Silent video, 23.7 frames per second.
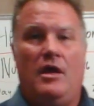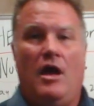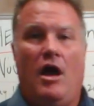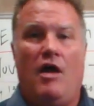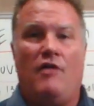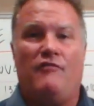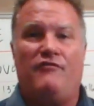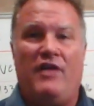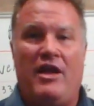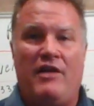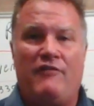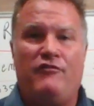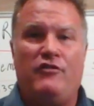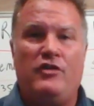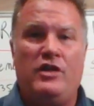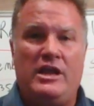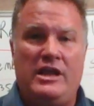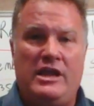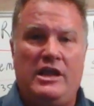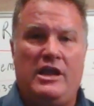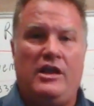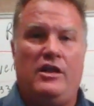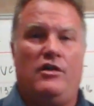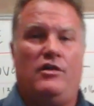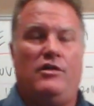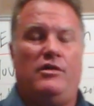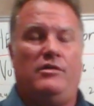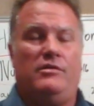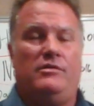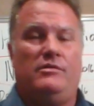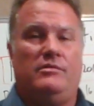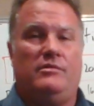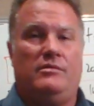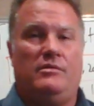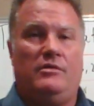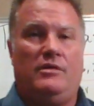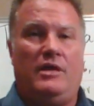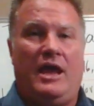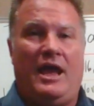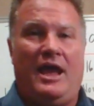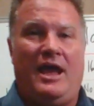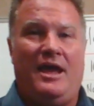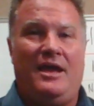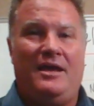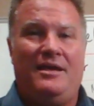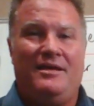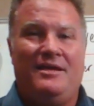of every year.
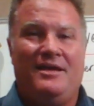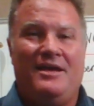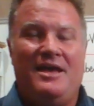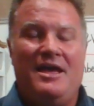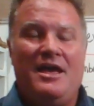Okay.